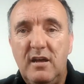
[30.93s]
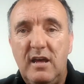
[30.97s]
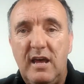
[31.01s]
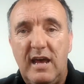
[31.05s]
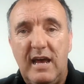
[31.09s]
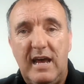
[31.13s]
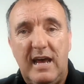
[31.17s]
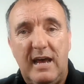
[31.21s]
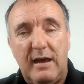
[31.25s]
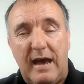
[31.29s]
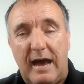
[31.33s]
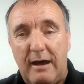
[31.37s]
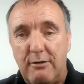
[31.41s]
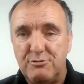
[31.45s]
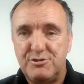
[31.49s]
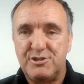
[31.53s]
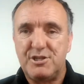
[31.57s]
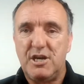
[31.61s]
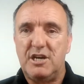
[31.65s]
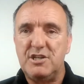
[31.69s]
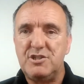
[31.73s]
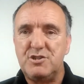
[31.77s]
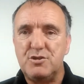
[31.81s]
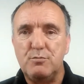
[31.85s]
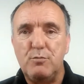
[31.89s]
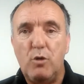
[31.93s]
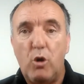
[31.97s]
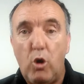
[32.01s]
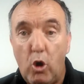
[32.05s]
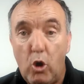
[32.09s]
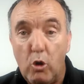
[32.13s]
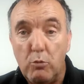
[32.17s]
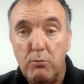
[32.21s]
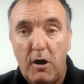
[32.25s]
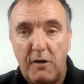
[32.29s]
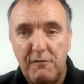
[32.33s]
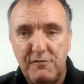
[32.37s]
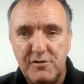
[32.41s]
outside some
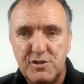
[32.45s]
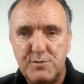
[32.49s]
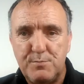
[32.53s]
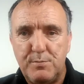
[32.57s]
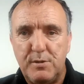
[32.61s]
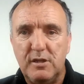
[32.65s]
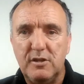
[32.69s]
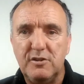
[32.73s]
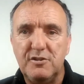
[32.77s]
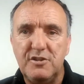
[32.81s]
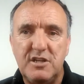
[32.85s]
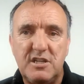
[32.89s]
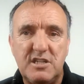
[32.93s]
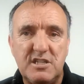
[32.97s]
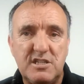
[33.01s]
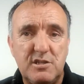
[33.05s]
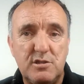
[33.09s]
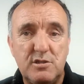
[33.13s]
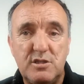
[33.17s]
home office buildings